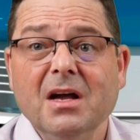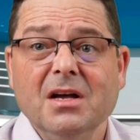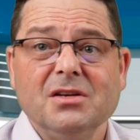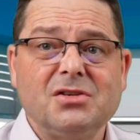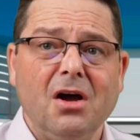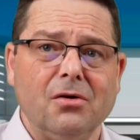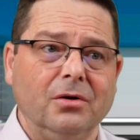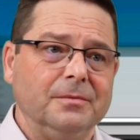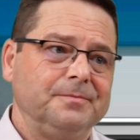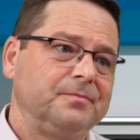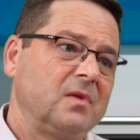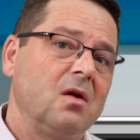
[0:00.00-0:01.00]
So,
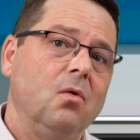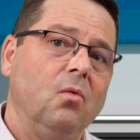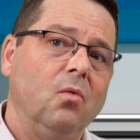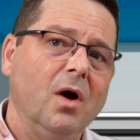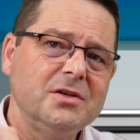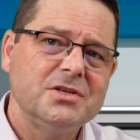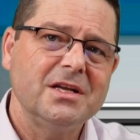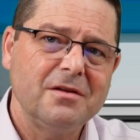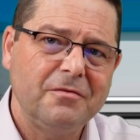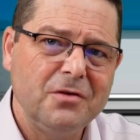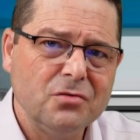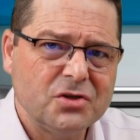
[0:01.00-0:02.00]
Watching the
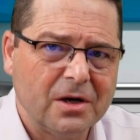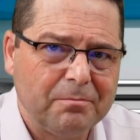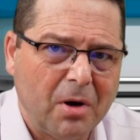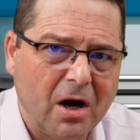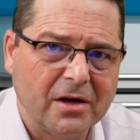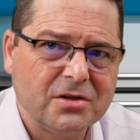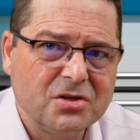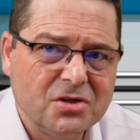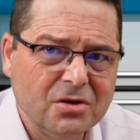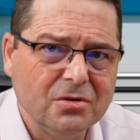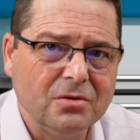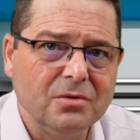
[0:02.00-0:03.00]
Future Part
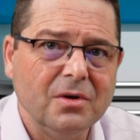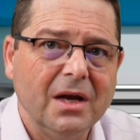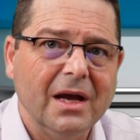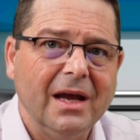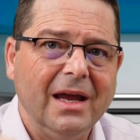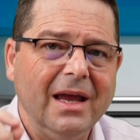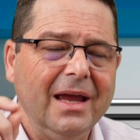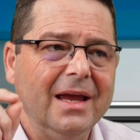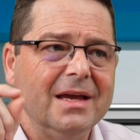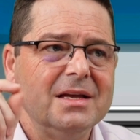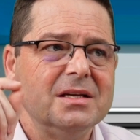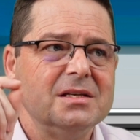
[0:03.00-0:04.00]
2
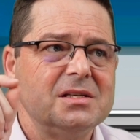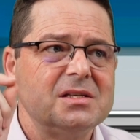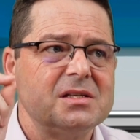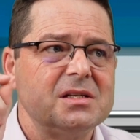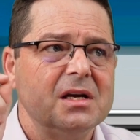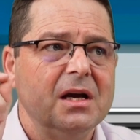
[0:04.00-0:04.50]
is